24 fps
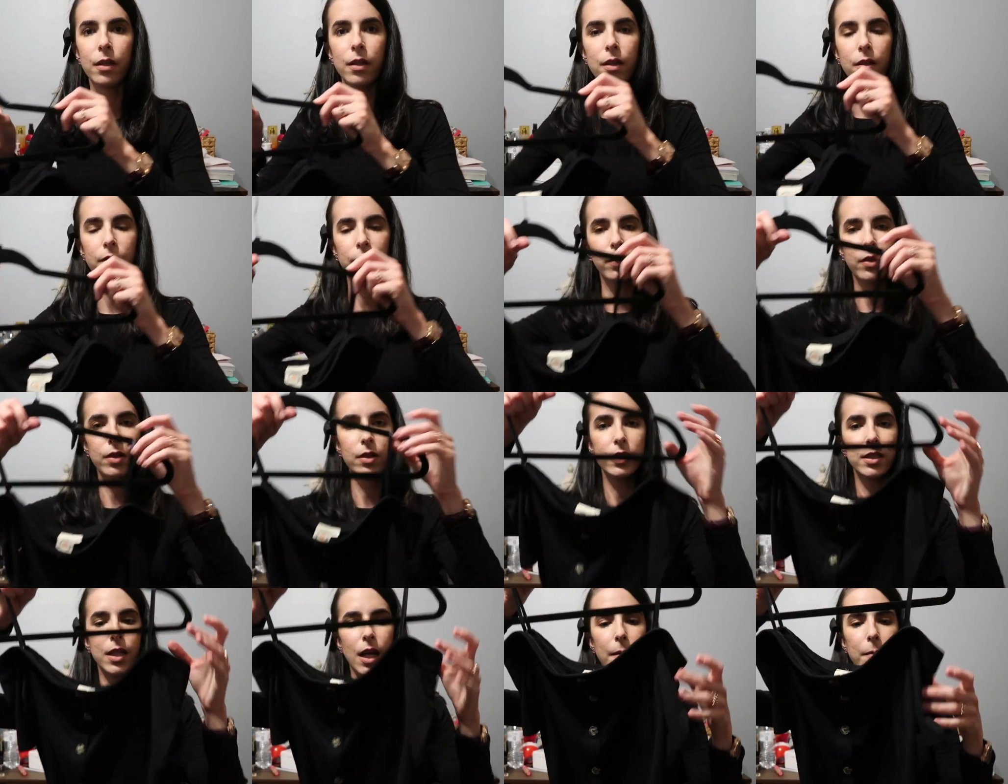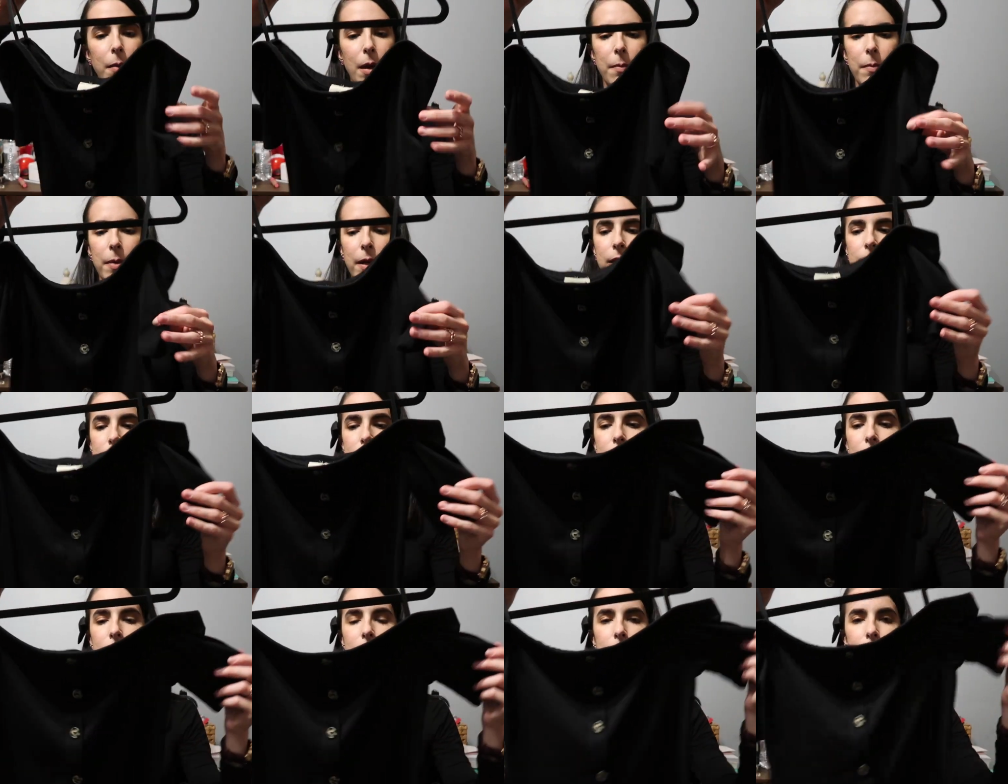The first top I
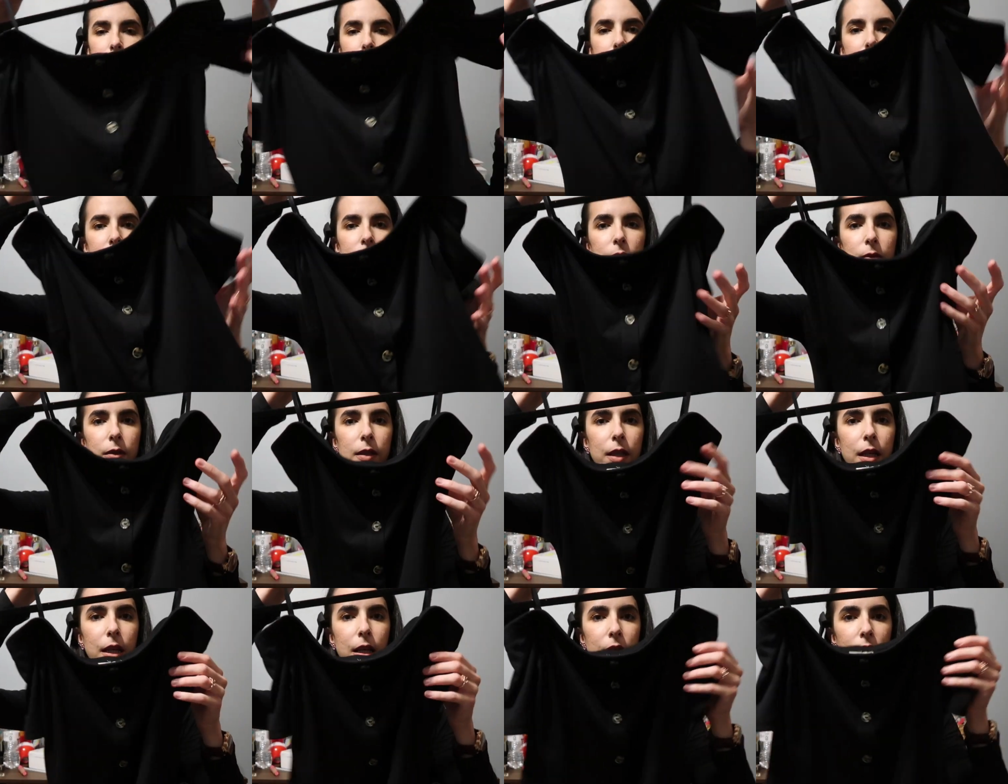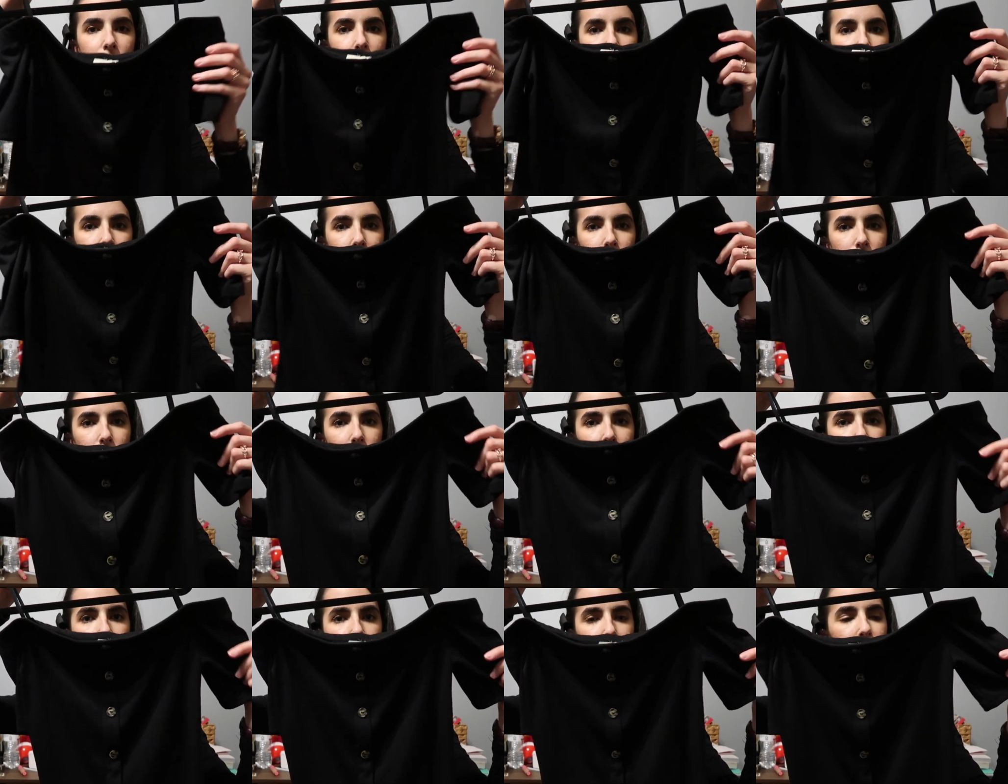picked up was this really cute
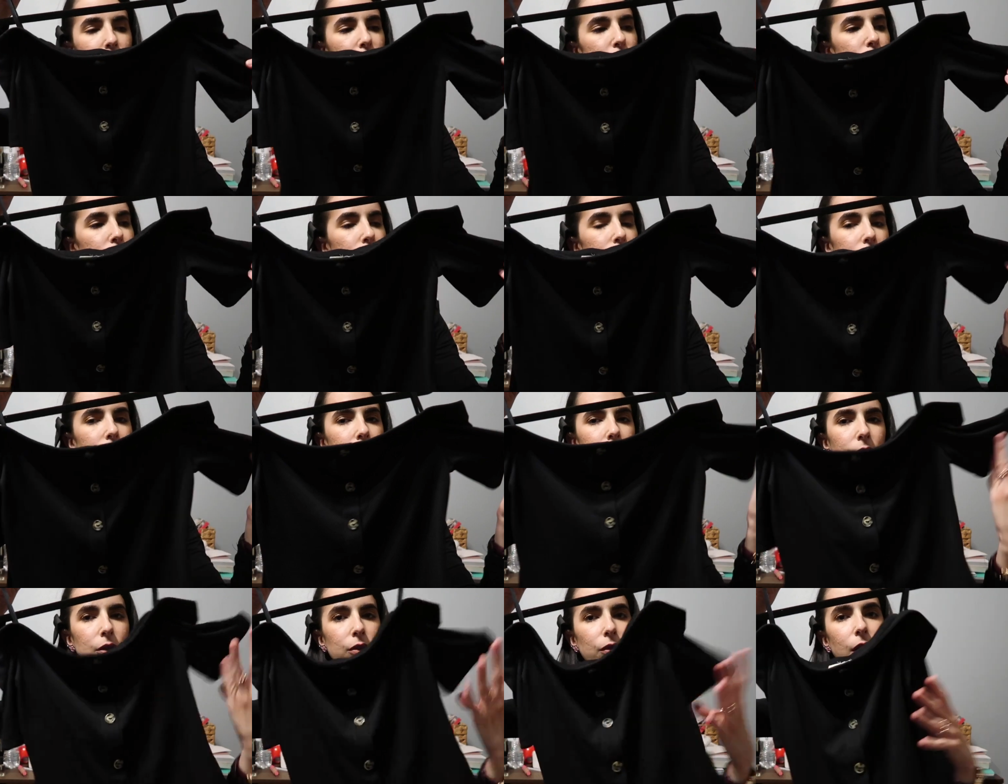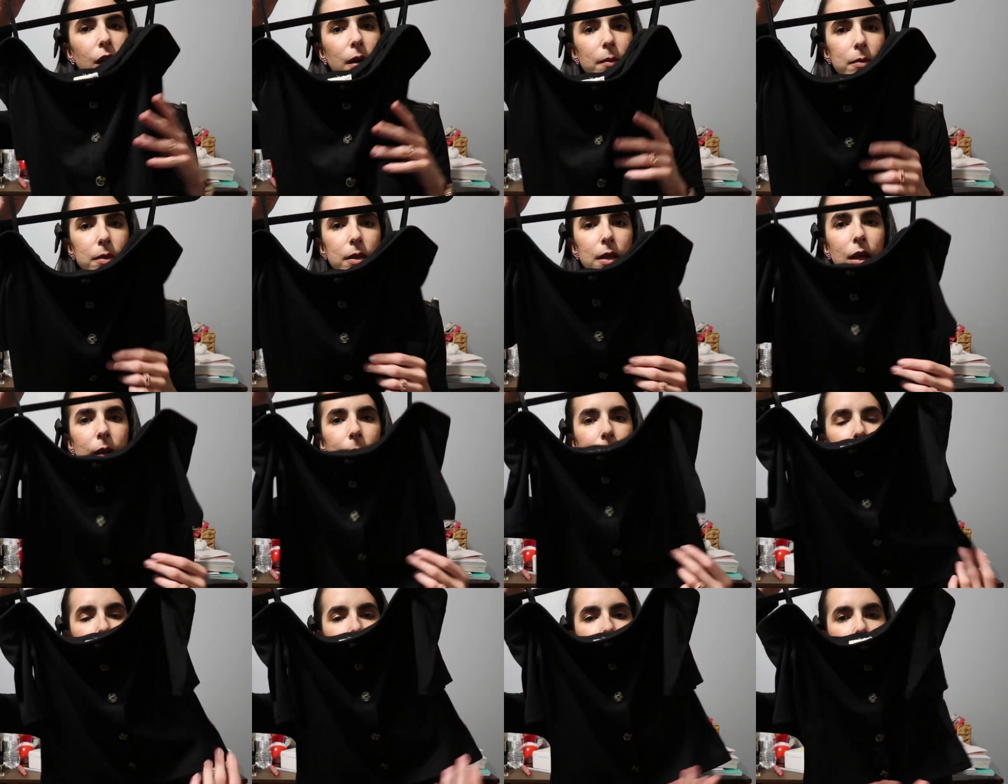off the shoulder crop
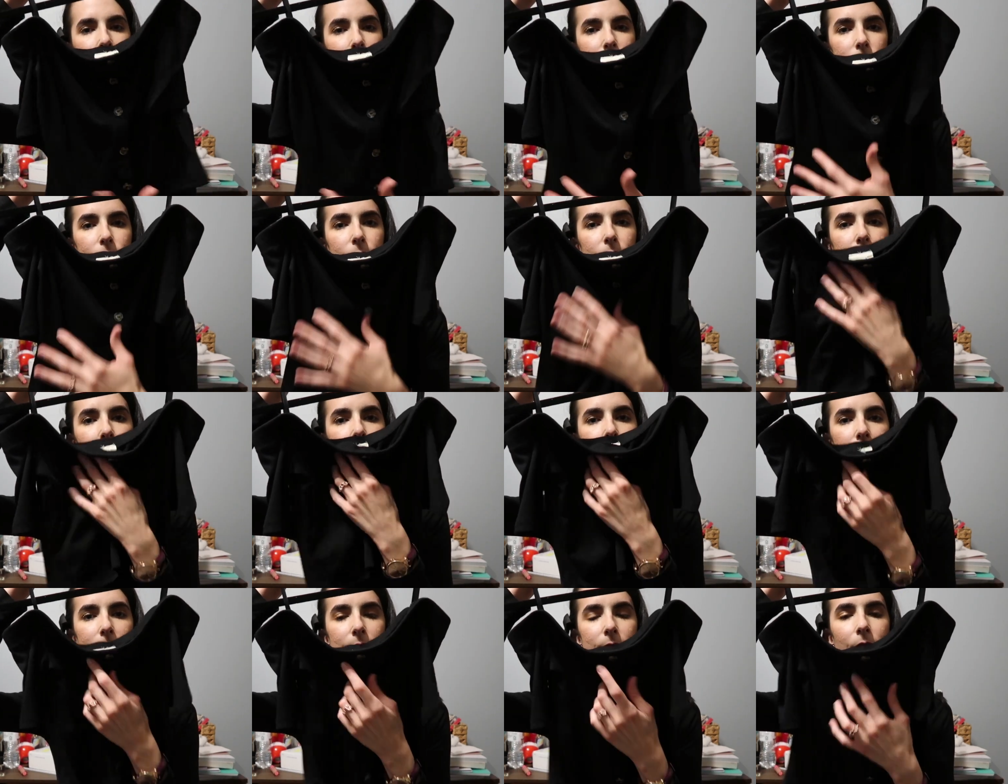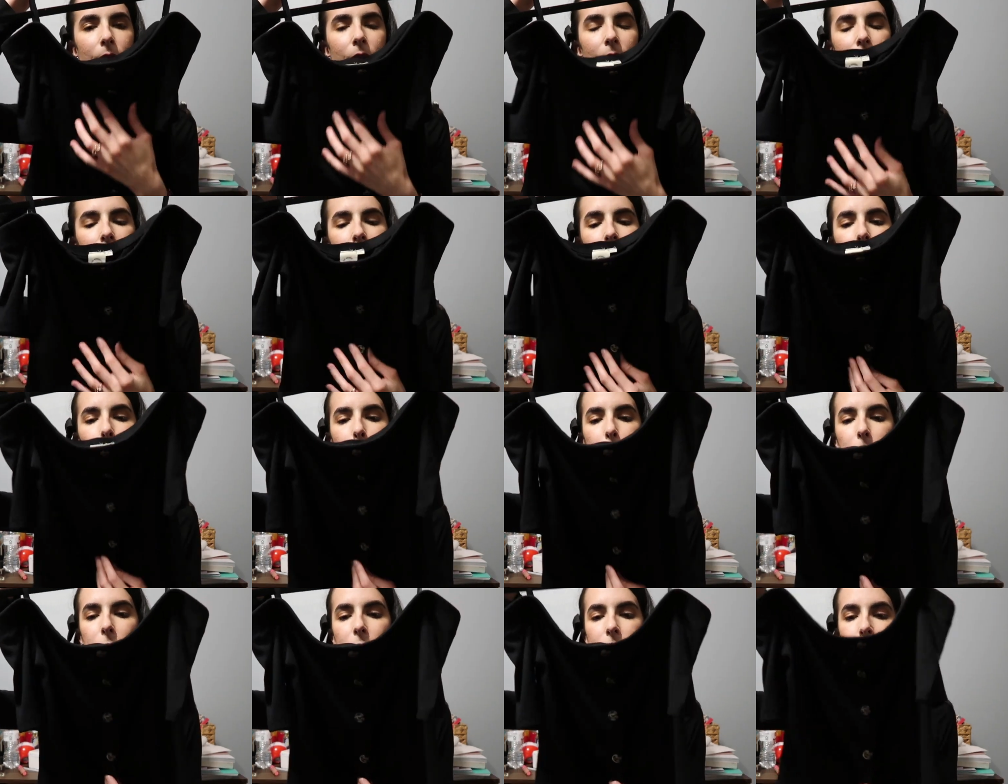top. It's got some really nice
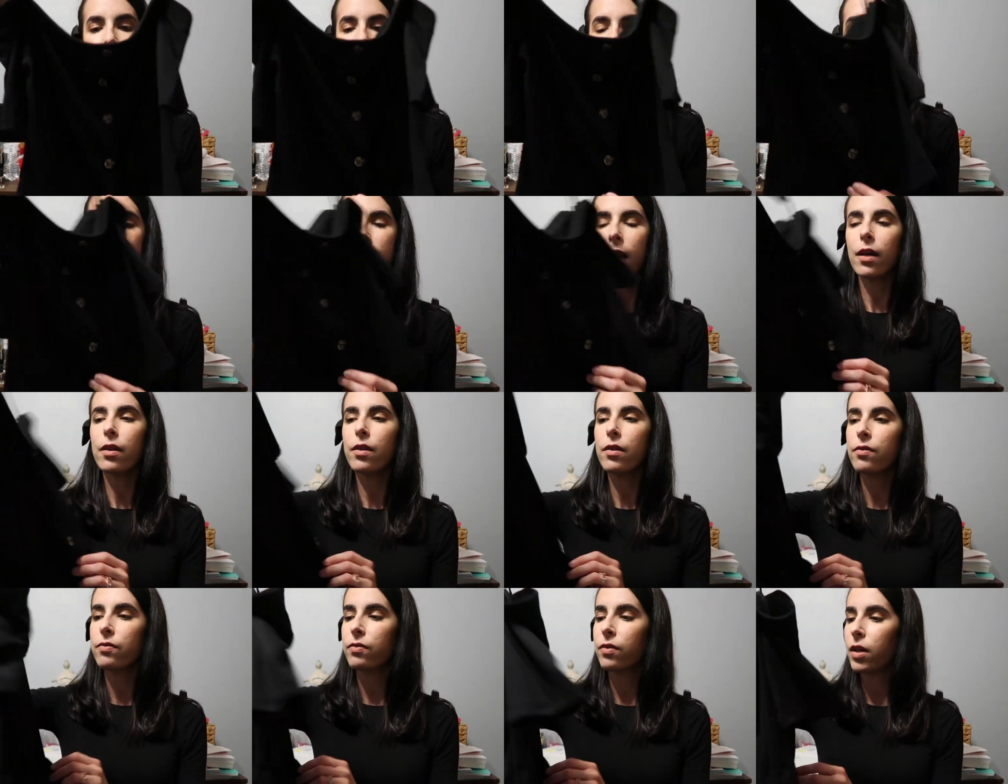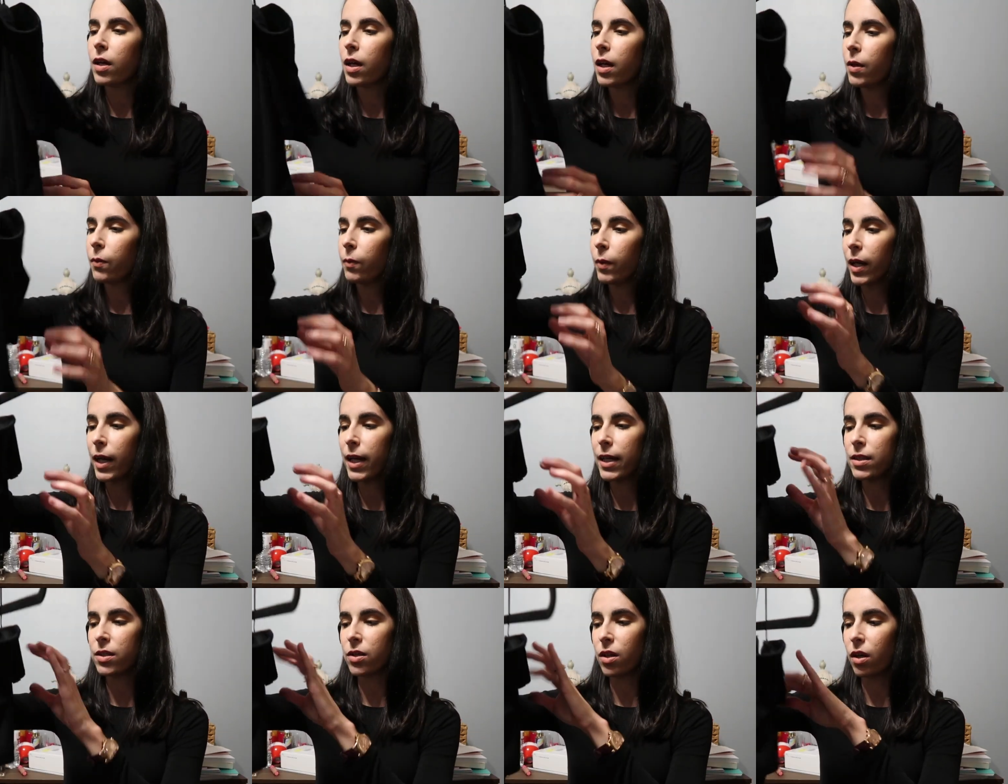buttons down the front.
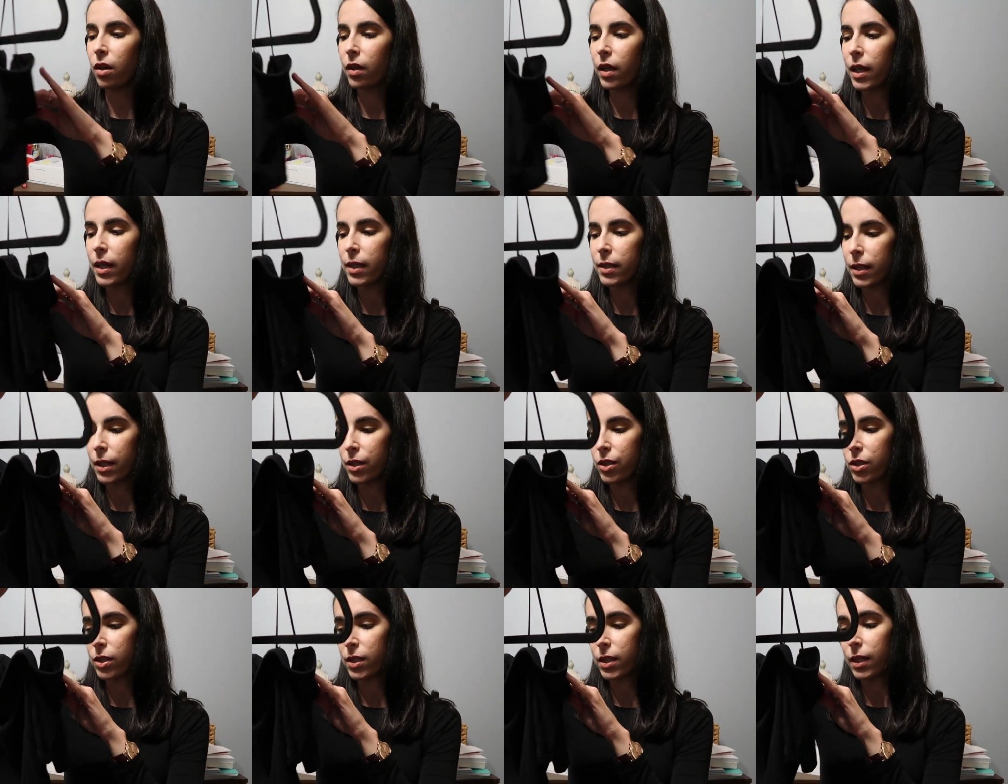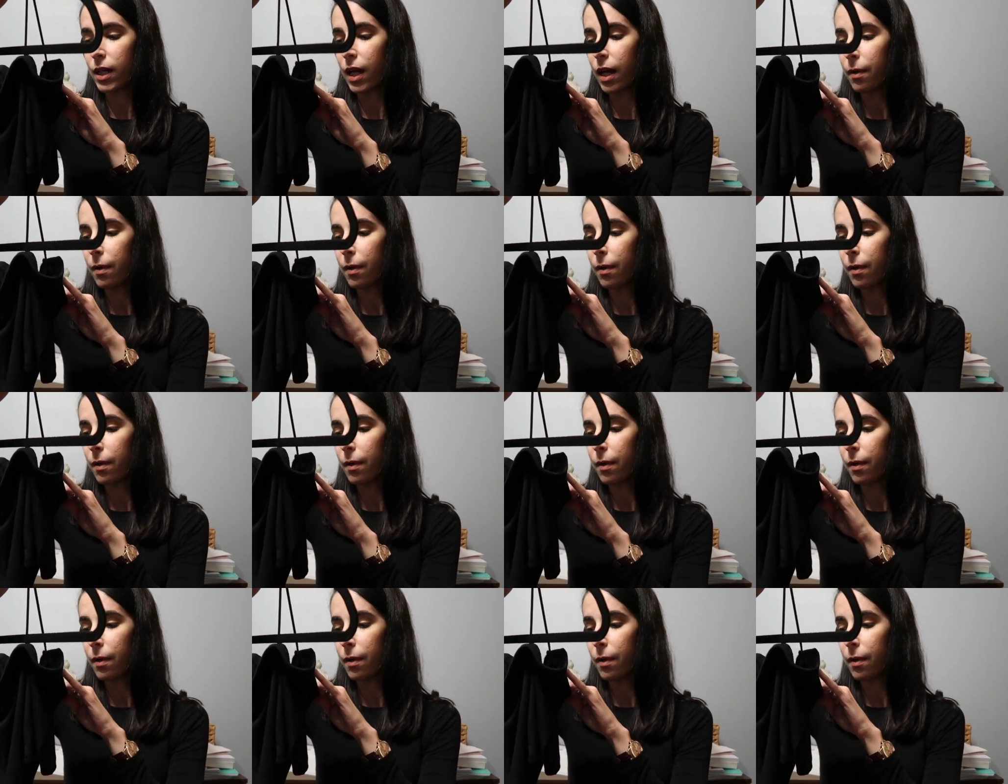When I saw this, I just could